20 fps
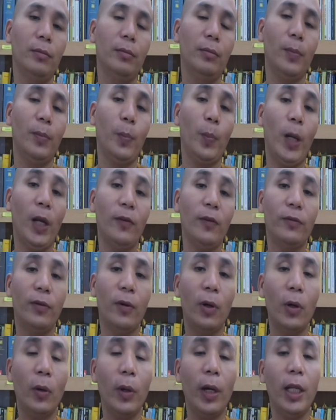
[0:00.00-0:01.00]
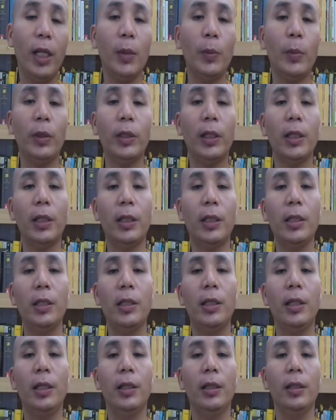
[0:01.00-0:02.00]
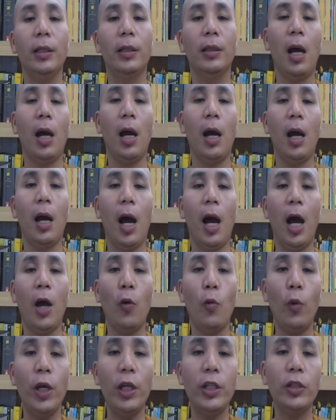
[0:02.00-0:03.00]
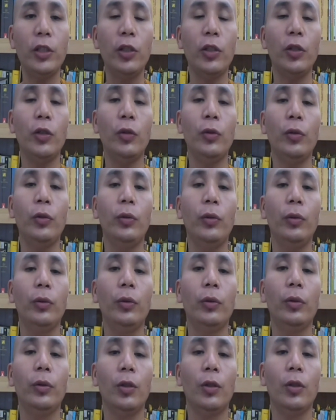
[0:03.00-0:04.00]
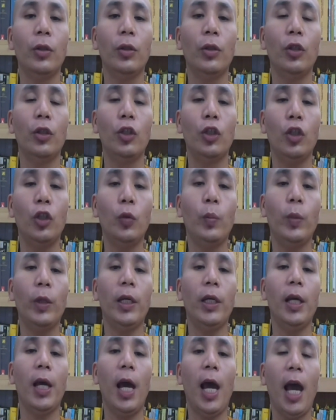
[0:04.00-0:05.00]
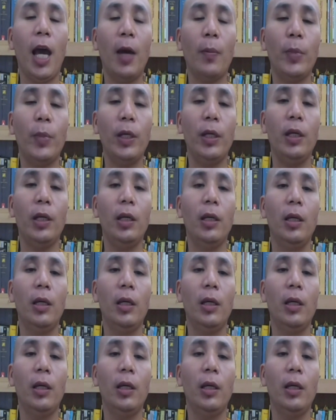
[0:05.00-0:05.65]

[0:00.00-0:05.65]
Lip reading: By following the Buddha teaching, I wish you to be happy